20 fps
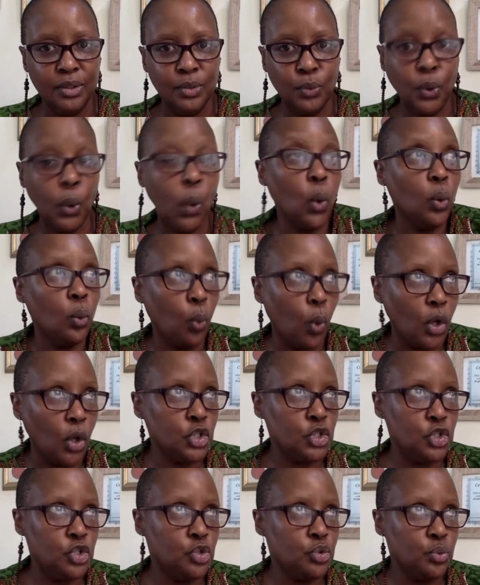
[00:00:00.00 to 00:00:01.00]
We all
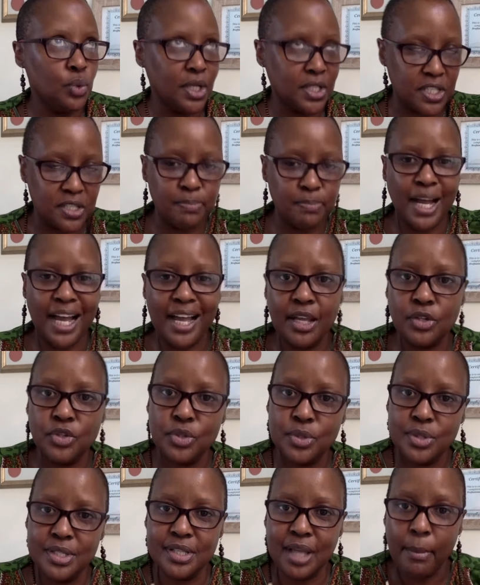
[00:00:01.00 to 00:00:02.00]
want to aspire
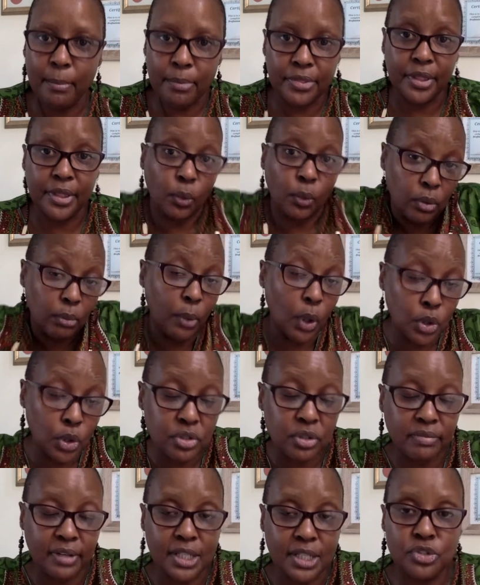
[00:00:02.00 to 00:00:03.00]
to something, well,
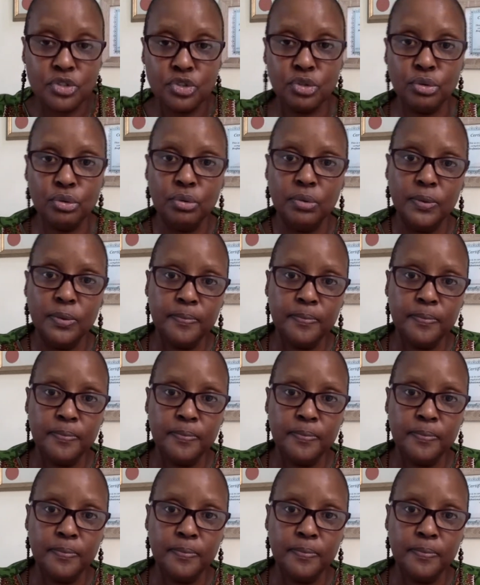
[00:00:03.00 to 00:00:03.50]
most of us do.